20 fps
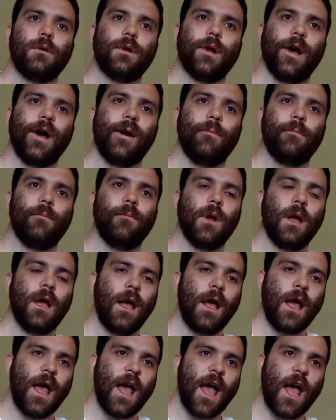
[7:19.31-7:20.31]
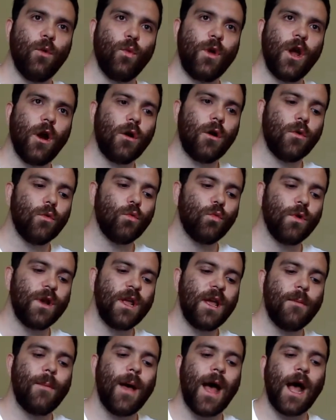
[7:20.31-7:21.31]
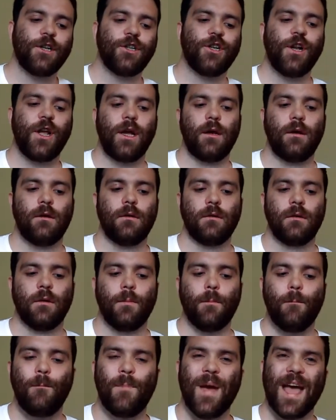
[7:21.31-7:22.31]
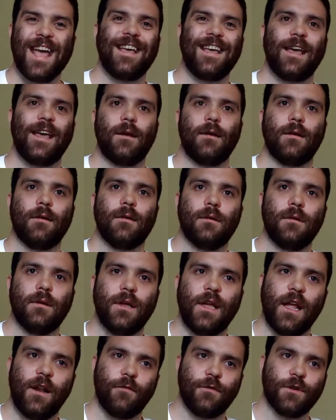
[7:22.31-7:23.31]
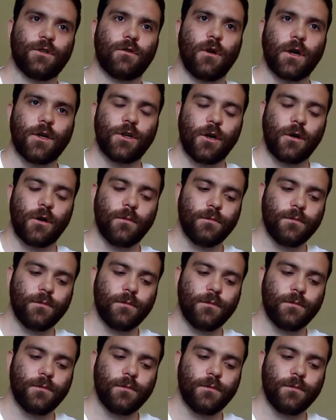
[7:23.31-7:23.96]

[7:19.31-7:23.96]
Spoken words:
And we are reimagining banking infrastructure.